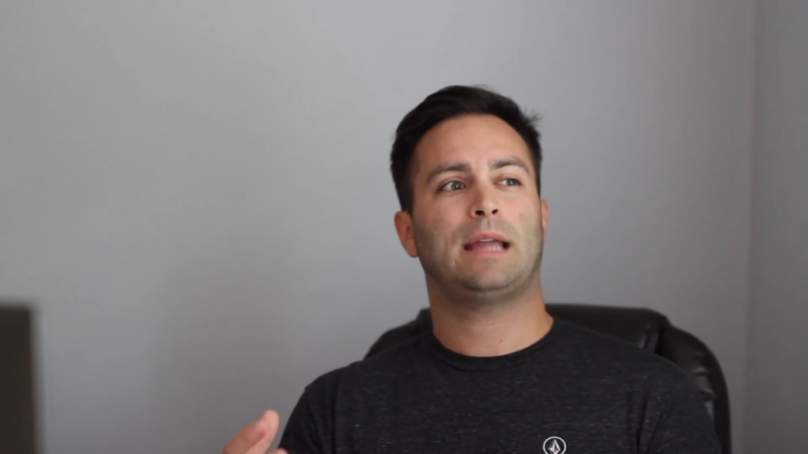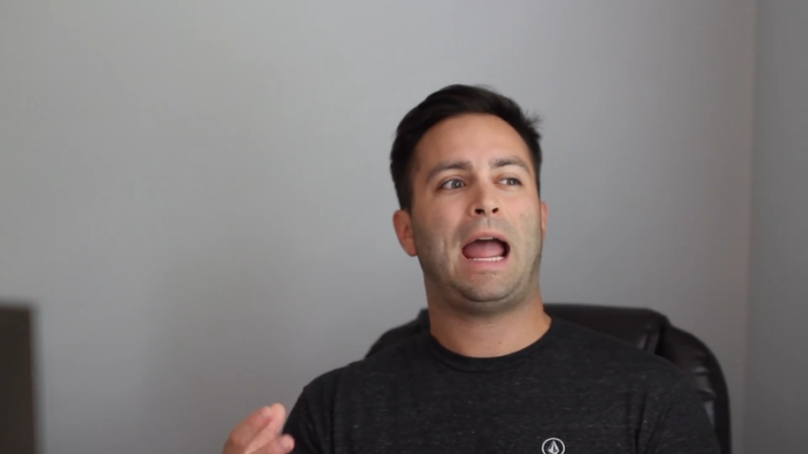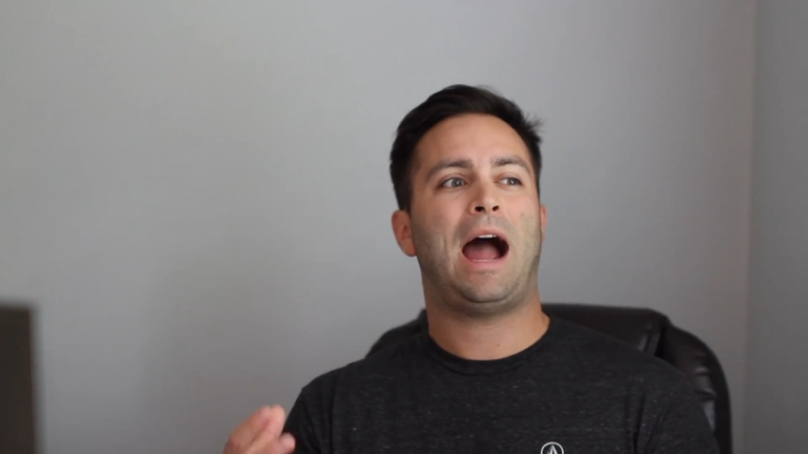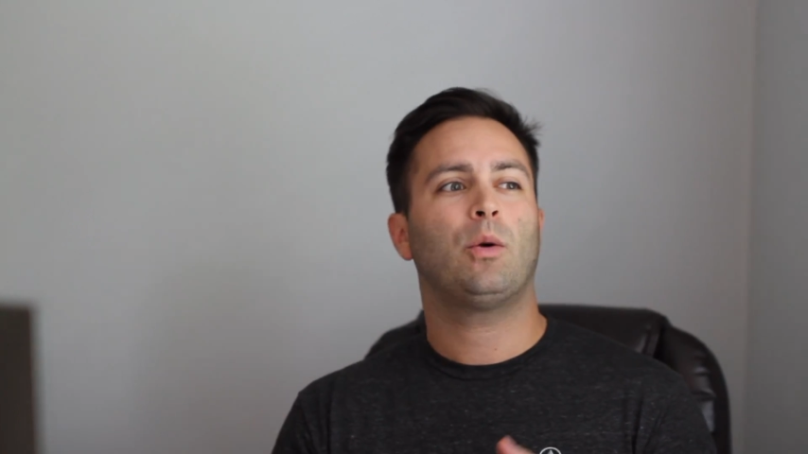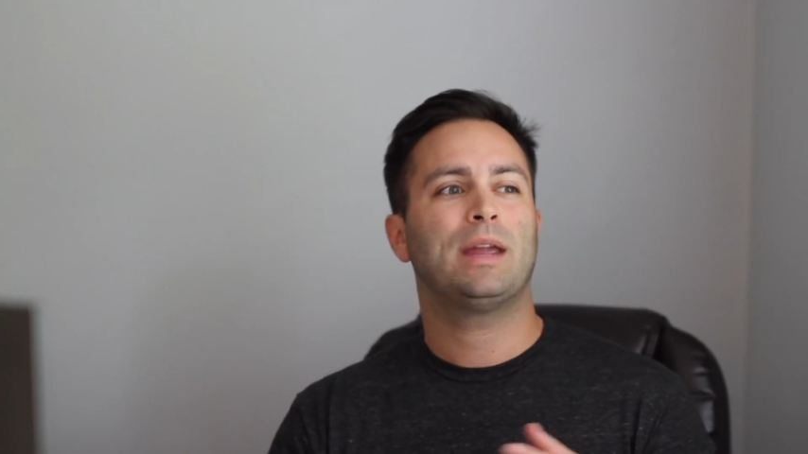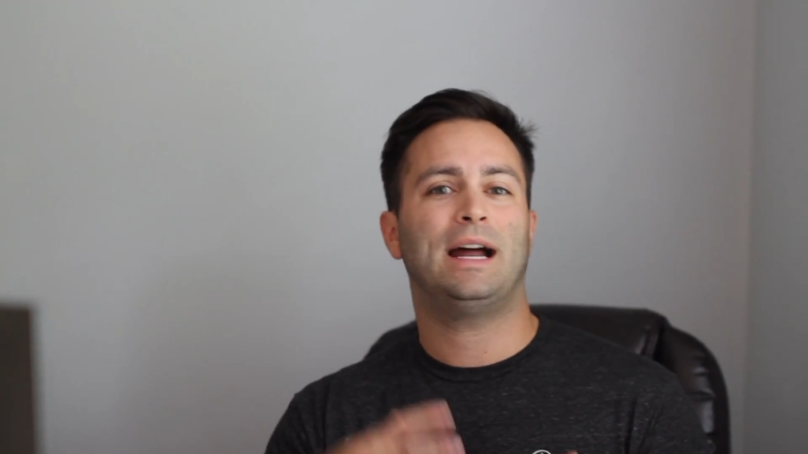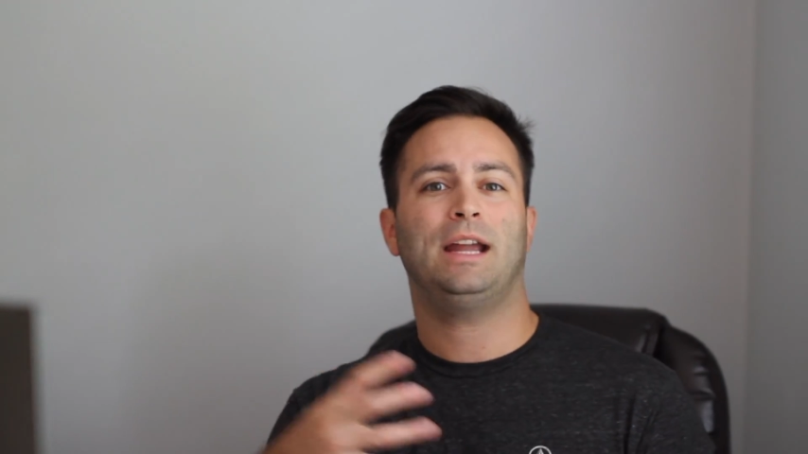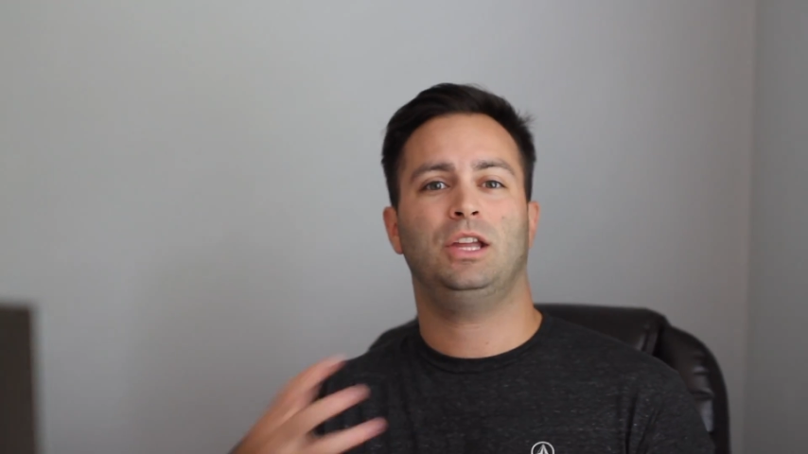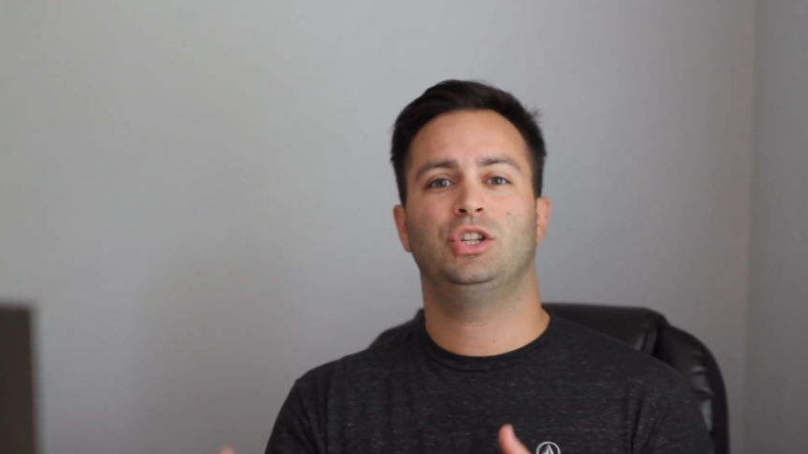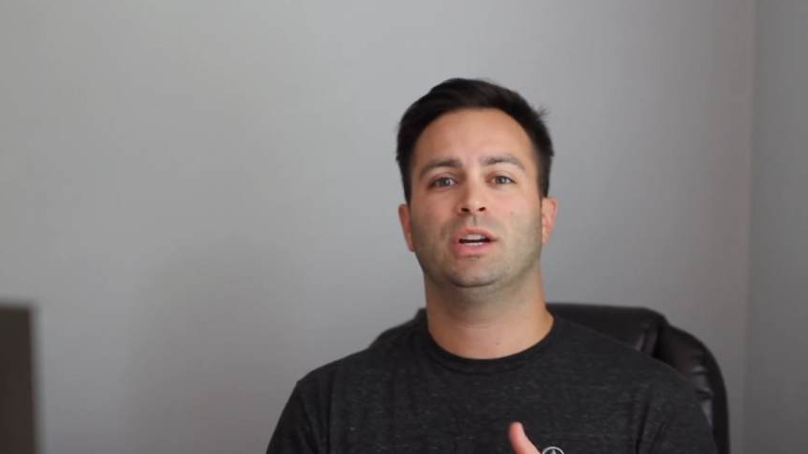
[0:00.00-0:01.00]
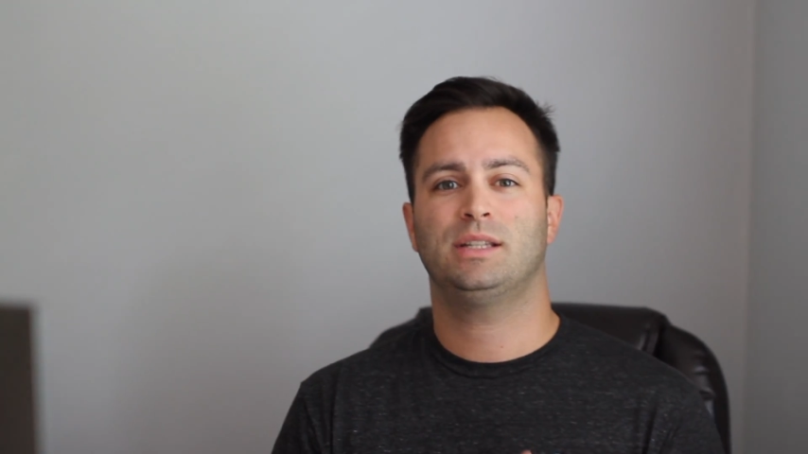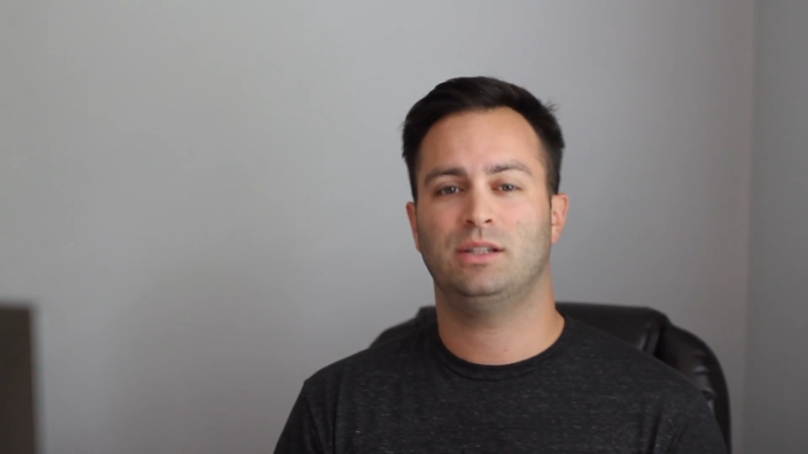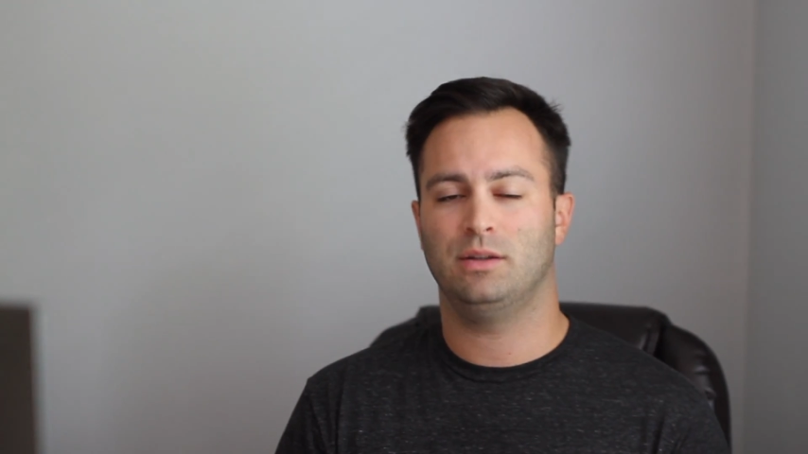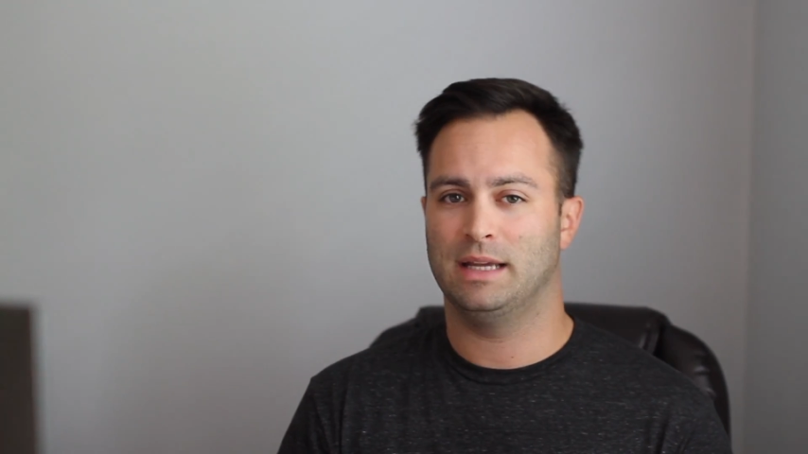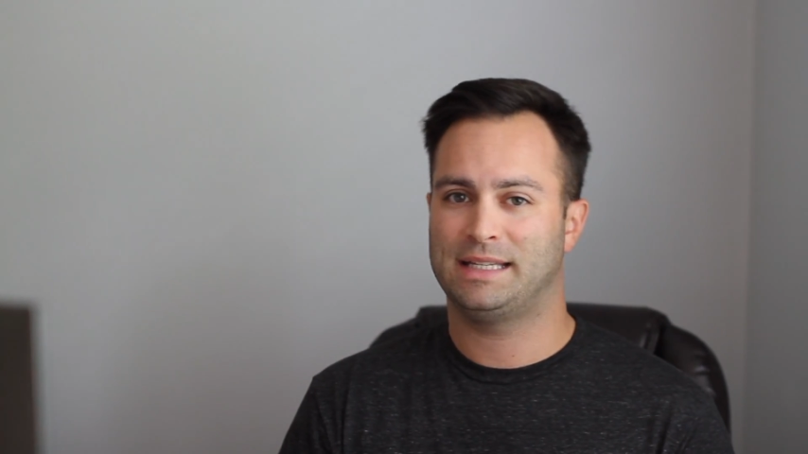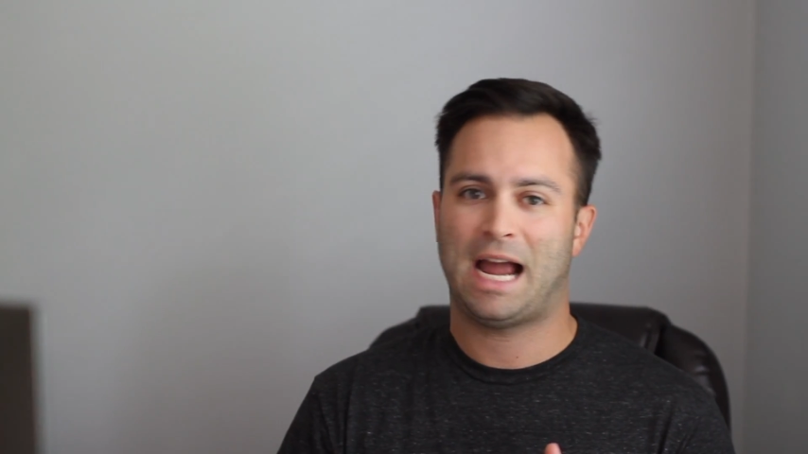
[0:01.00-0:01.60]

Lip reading: how can I adjust to this?